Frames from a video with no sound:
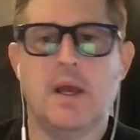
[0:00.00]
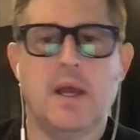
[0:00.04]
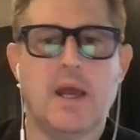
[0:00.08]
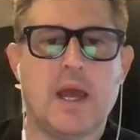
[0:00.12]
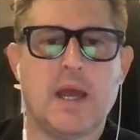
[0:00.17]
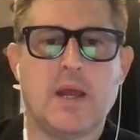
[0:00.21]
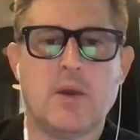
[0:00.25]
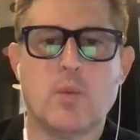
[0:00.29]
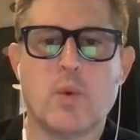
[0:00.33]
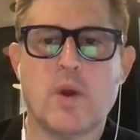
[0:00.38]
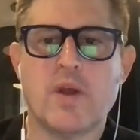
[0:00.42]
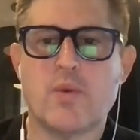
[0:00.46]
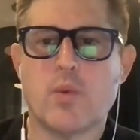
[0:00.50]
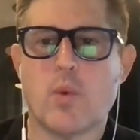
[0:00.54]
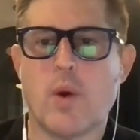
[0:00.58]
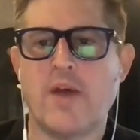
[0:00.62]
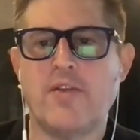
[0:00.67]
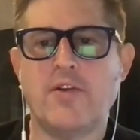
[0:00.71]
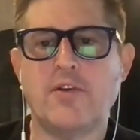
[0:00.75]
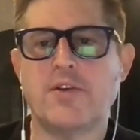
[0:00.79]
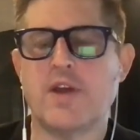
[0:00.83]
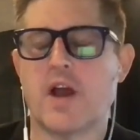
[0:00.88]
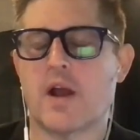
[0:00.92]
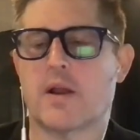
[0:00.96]
And with
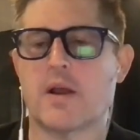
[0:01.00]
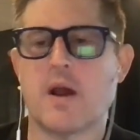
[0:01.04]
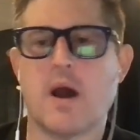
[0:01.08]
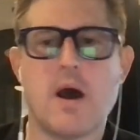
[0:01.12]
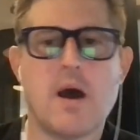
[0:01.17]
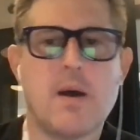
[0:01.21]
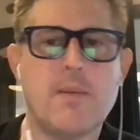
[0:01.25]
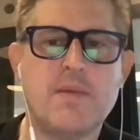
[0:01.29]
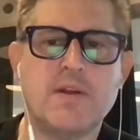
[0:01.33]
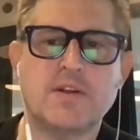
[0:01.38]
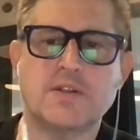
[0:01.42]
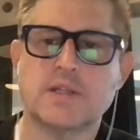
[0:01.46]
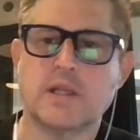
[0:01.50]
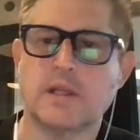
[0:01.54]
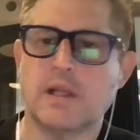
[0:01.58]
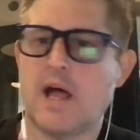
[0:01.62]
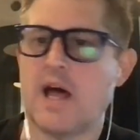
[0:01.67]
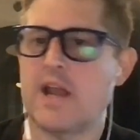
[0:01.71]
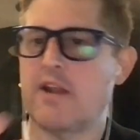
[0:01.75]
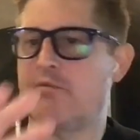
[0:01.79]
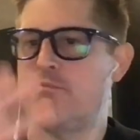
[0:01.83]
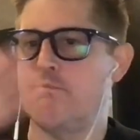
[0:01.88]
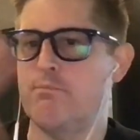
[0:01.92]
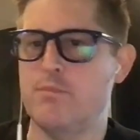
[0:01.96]
weather.com, there's a
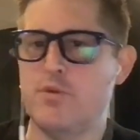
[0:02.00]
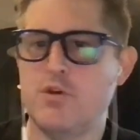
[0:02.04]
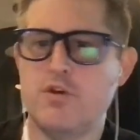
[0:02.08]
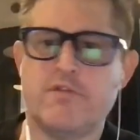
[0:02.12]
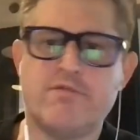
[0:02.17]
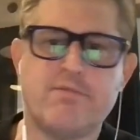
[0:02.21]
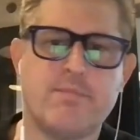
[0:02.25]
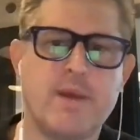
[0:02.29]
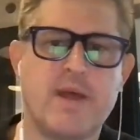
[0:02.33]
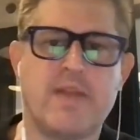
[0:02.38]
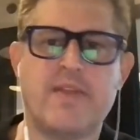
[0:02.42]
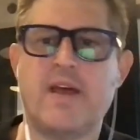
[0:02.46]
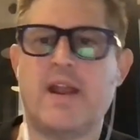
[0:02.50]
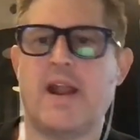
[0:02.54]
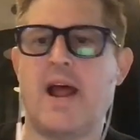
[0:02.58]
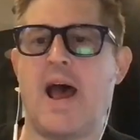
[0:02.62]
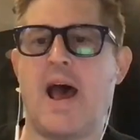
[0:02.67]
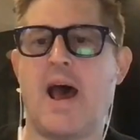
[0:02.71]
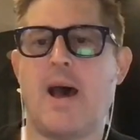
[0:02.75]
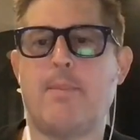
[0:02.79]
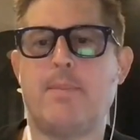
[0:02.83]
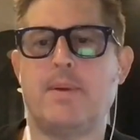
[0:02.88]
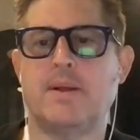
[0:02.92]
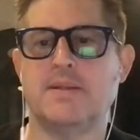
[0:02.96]
lot of movement that
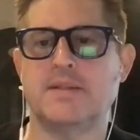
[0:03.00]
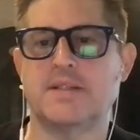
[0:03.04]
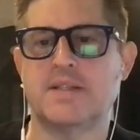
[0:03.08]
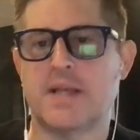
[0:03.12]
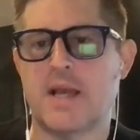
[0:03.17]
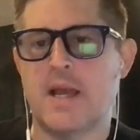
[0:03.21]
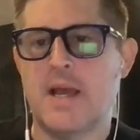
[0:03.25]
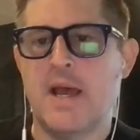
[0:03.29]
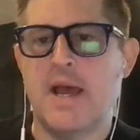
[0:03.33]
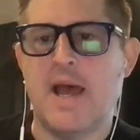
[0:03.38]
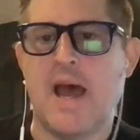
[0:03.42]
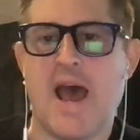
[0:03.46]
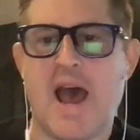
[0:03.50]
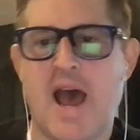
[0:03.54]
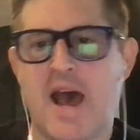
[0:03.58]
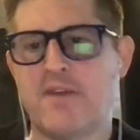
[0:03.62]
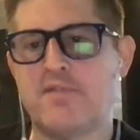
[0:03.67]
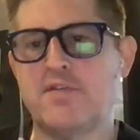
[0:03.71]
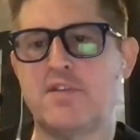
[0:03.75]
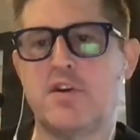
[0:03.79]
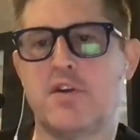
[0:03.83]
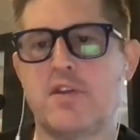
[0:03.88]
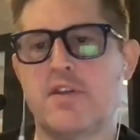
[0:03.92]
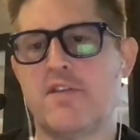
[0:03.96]
happens
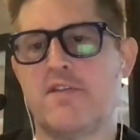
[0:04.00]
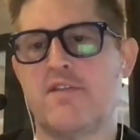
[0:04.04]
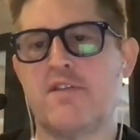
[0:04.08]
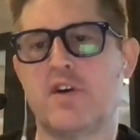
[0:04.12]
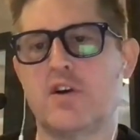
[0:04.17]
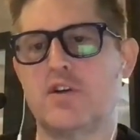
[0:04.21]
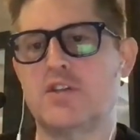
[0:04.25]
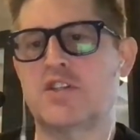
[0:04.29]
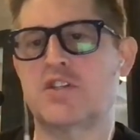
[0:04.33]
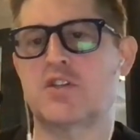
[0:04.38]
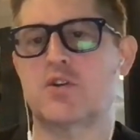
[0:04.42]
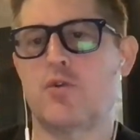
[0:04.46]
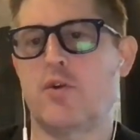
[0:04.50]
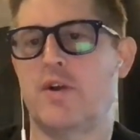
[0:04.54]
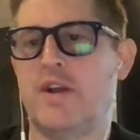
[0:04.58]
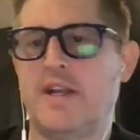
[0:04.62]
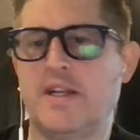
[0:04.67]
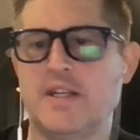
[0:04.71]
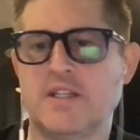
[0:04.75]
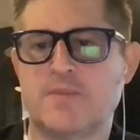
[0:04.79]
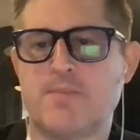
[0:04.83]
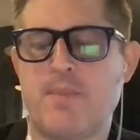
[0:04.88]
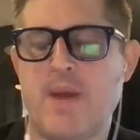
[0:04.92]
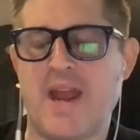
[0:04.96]
after the first screen
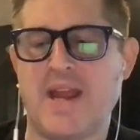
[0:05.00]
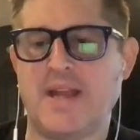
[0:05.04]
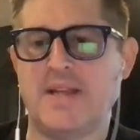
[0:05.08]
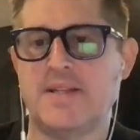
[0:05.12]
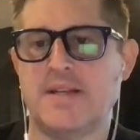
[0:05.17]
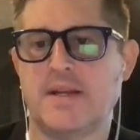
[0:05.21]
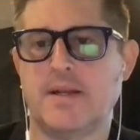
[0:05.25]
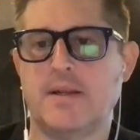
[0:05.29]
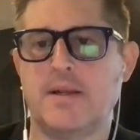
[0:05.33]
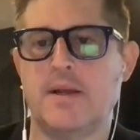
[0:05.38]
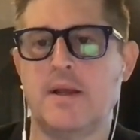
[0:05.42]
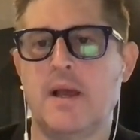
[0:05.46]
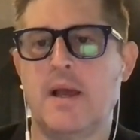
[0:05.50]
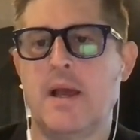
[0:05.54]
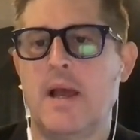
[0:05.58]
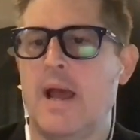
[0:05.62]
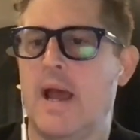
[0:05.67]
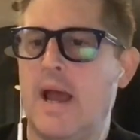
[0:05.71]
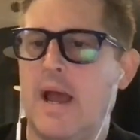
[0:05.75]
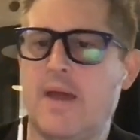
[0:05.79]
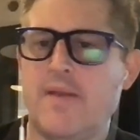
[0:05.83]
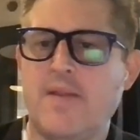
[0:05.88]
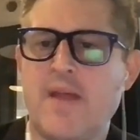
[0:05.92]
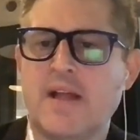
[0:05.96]
is painted.
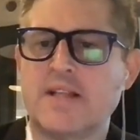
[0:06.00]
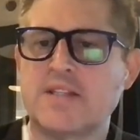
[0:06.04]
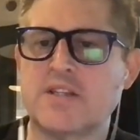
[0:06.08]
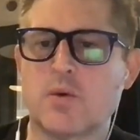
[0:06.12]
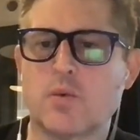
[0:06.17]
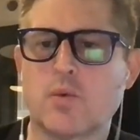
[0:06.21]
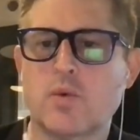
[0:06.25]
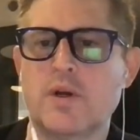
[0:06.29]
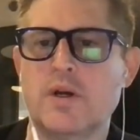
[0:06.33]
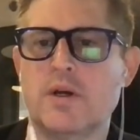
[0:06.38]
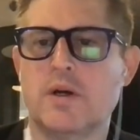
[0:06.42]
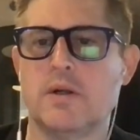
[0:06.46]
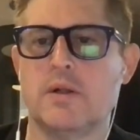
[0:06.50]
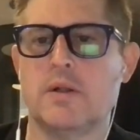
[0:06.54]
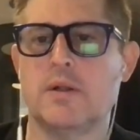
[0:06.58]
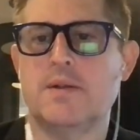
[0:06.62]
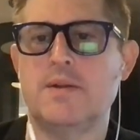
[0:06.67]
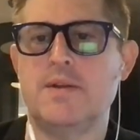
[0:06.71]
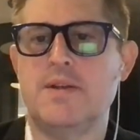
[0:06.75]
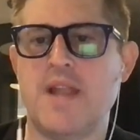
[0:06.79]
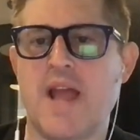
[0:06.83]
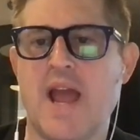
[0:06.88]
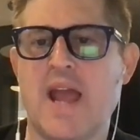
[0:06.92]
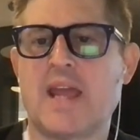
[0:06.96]
And that's a real
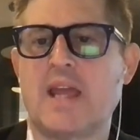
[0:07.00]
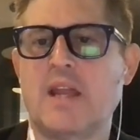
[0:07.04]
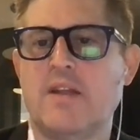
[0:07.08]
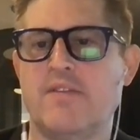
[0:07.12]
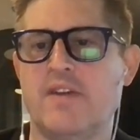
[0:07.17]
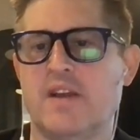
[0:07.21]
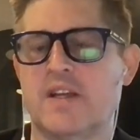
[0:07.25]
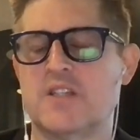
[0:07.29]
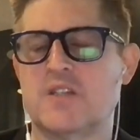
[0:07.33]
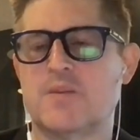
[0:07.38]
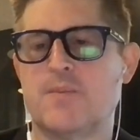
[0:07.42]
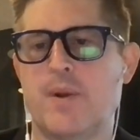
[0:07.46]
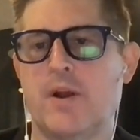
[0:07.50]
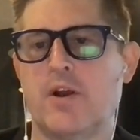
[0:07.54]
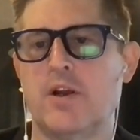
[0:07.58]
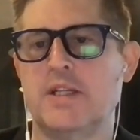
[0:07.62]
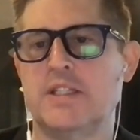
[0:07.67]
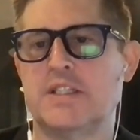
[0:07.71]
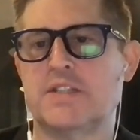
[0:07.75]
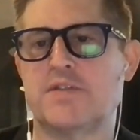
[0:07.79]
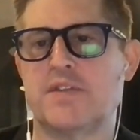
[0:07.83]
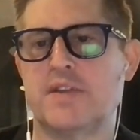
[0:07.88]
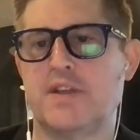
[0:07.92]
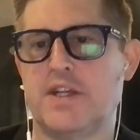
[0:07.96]
negative
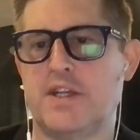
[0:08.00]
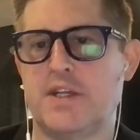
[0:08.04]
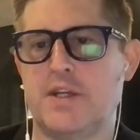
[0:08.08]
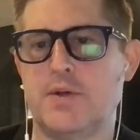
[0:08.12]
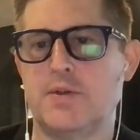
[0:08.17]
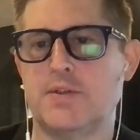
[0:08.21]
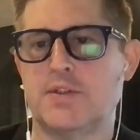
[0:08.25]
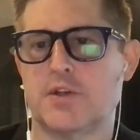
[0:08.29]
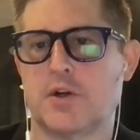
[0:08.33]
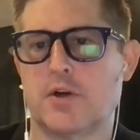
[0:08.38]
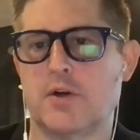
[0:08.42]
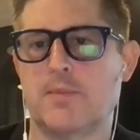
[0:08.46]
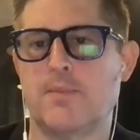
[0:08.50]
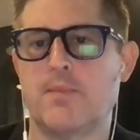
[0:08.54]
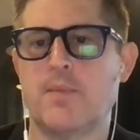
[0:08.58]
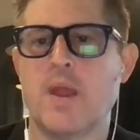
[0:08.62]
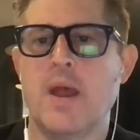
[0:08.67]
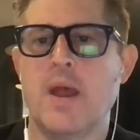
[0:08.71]
experience for the user.